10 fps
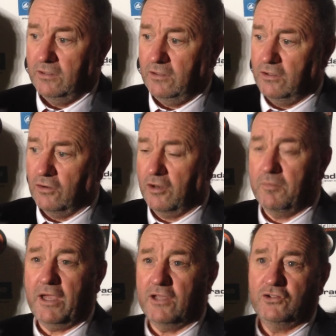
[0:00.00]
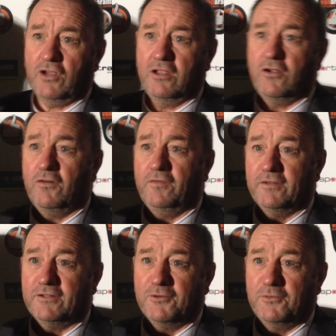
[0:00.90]
you're not going to be able to shake
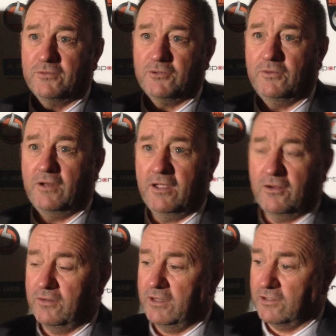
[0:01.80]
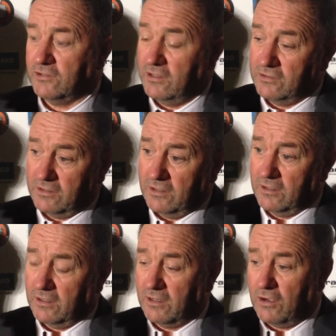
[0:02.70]
off until sort of late on in the
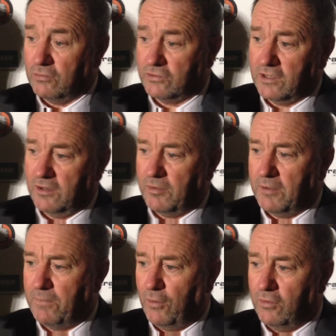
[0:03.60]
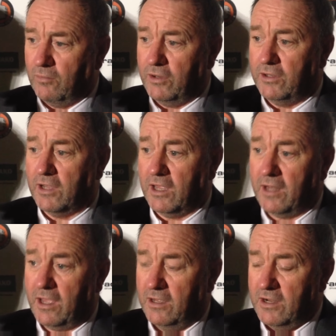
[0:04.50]
season, and goals are going to be important when you get
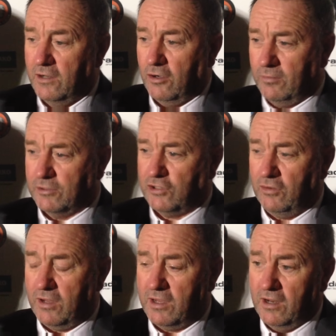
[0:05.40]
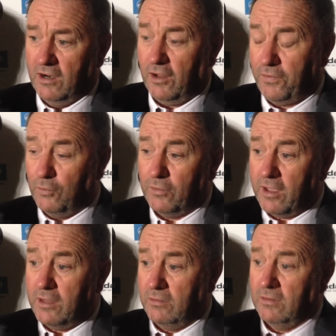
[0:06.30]
that opportunity. I thought
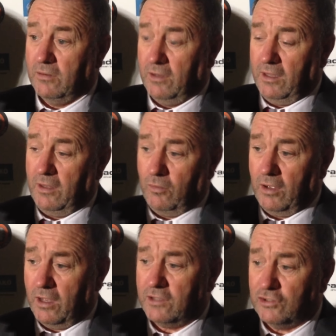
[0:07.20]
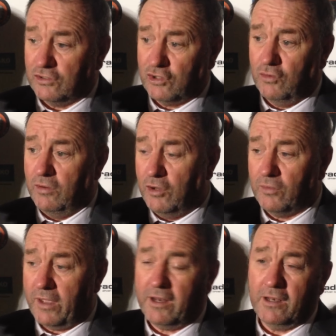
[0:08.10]
us at
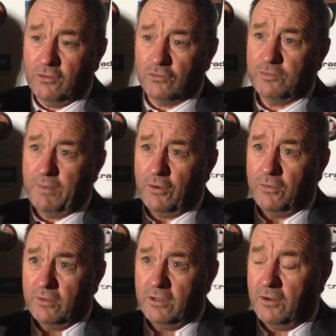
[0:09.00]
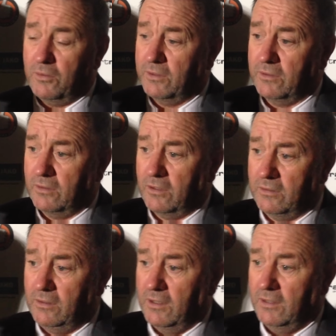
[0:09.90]
2-0, they had a little spell, you know,
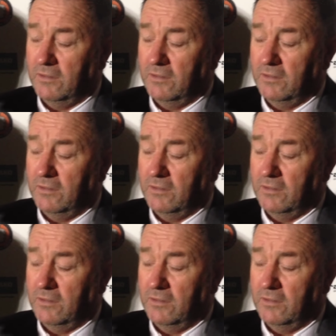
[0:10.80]
and